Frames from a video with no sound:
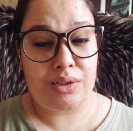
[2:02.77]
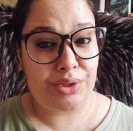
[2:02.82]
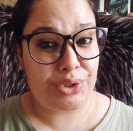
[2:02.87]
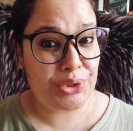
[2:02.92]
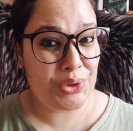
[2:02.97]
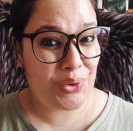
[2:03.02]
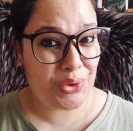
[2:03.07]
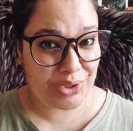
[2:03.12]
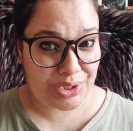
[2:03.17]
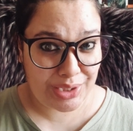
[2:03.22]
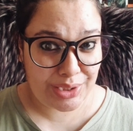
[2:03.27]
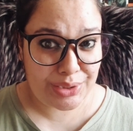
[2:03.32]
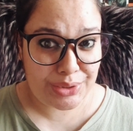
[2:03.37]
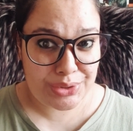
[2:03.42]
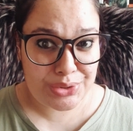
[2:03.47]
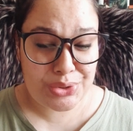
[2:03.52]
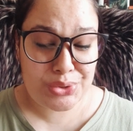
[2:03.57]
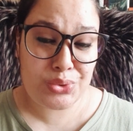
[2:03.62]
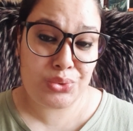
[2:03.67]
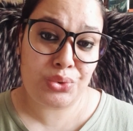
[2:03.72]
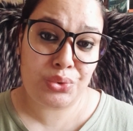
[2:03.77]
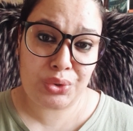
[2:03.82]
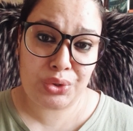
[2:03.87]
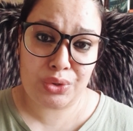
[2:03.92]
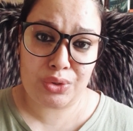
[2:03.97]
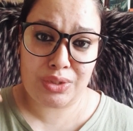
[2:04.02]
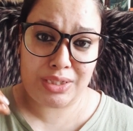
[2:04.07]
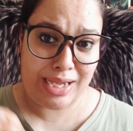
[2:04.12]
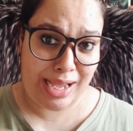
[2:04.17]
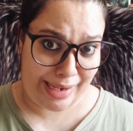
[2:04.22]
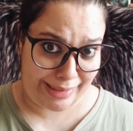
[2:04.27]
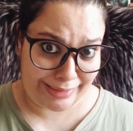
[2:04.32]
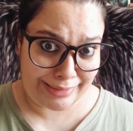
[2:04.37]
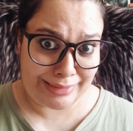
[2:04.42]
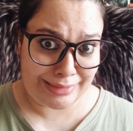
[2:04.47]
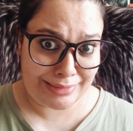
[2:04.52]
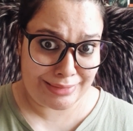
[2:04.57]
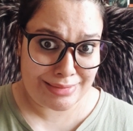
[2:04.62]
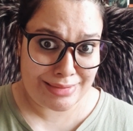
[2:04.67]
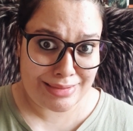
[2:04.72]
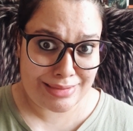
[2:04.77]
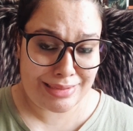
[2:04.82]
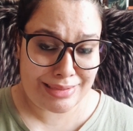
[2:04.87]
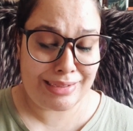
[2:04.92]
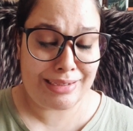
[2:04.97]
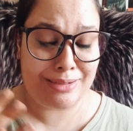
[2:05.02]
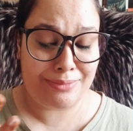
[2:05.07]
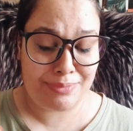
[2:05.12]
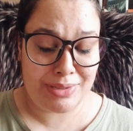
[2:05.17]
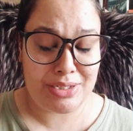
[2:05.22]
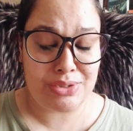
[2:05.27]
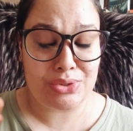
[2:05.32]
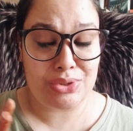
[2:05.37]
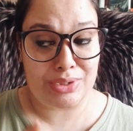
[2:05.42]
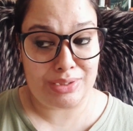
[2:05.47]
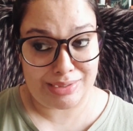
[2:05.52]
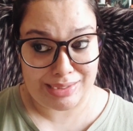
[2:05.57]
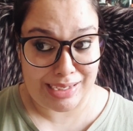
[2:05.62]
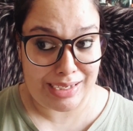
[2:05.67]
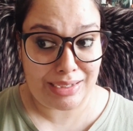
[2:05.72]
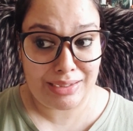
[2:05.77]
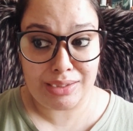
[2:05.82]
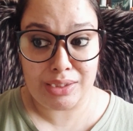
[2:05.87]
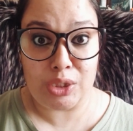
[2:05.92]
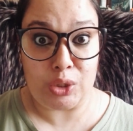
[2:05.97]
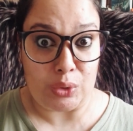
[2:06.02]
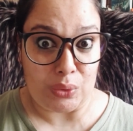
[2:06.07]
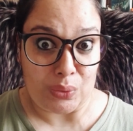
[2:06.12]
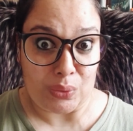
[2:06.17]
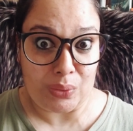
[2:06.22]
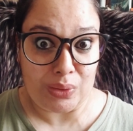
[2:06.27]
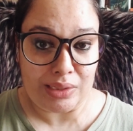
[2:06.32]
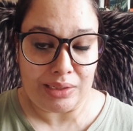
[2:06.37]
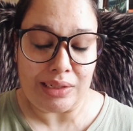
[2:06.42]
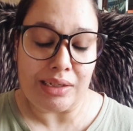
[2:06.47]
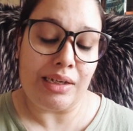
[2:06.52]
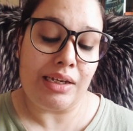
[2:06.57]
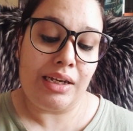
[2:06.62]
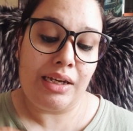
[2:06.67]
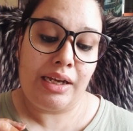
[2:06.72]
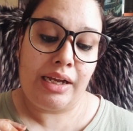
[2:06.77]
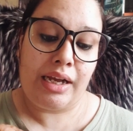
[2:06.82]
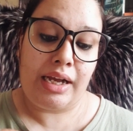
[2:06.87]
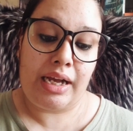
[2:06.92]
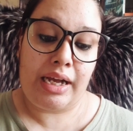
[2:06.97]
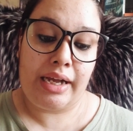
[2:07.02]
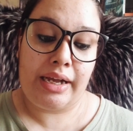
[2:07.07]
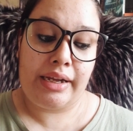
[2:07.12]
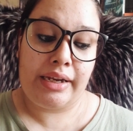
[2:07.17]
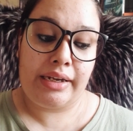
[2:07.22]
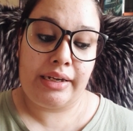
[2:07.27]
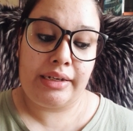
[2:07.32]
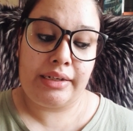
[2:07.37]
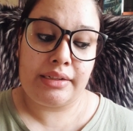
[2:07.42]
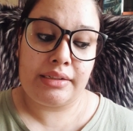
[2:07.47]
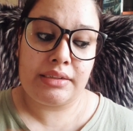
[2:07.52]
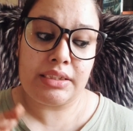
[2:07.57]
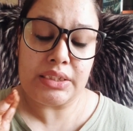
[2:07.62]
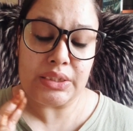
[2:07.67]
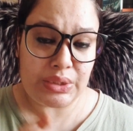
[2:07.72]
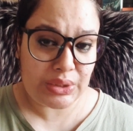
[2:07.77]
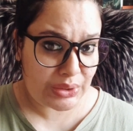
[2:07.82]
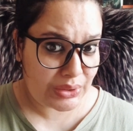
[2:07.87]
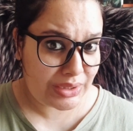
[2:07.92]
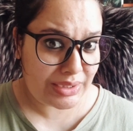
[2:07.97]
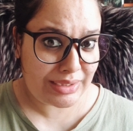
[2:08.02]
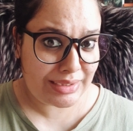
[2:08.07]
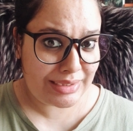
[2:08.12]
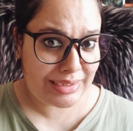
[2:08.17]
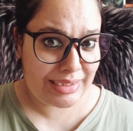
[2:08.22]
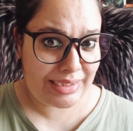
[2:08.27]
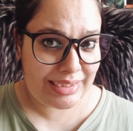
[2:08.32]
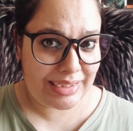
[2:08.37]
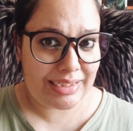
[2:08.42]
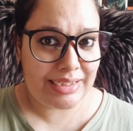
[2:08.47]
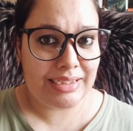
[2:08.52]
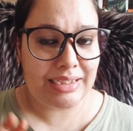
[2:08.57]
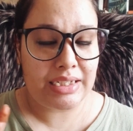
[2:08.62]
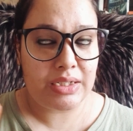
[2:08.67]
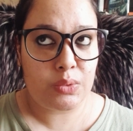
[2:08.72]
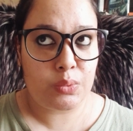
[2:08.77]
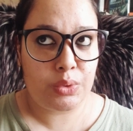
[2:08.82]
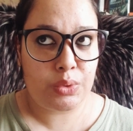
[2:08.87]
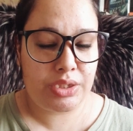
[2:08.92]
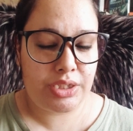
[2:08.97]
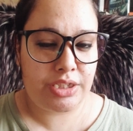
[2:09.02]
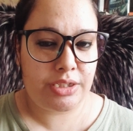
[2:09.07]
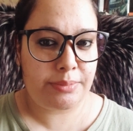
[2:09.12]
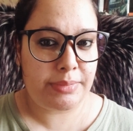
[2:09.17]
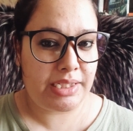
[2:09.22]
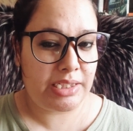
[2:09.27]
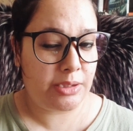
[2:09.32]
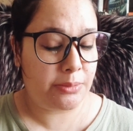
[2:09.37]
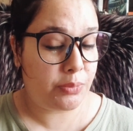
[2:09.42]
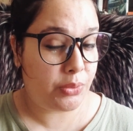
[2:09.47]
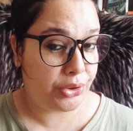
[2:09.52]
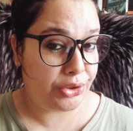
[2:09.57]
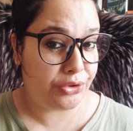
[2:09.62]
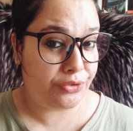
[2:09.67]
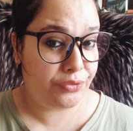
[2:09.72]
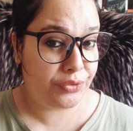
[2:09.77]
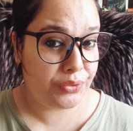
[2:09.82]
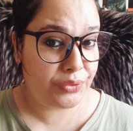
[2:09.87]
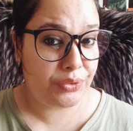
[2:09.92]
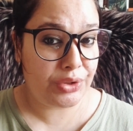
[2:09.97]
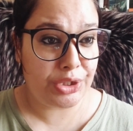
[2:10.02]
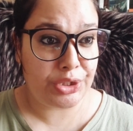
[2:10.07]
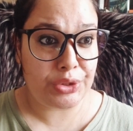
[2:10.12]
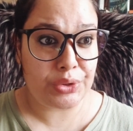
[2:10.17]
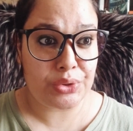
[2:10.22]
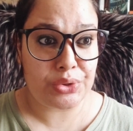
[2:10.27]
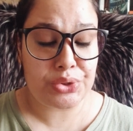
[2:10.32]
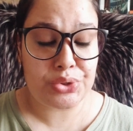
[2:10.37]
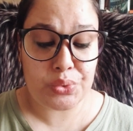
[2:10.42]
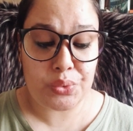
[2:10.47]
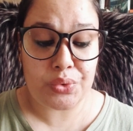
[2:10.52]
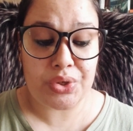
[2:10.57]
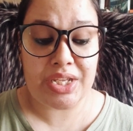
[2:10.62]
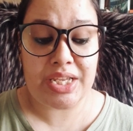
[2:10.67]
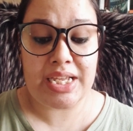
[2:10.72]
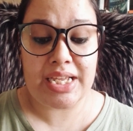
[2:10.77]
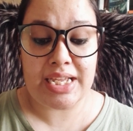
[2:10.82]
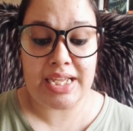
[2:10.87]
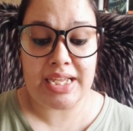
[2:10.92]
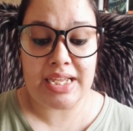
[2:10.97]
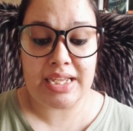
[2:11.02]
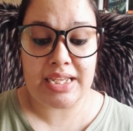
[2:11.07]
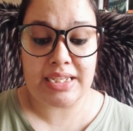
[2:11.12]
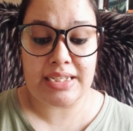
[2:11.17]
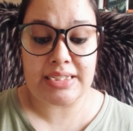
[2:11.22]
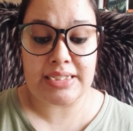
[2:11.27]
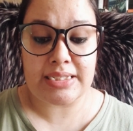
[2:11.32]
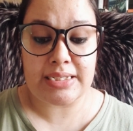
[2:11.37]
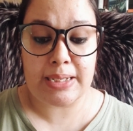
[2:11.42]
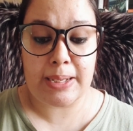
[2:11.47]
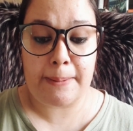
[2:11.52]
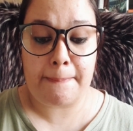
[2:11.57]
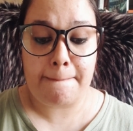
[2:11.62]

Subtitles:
your readers to know your characters. It depends on that a lot. And the third thing that would determine the point of view in your story is,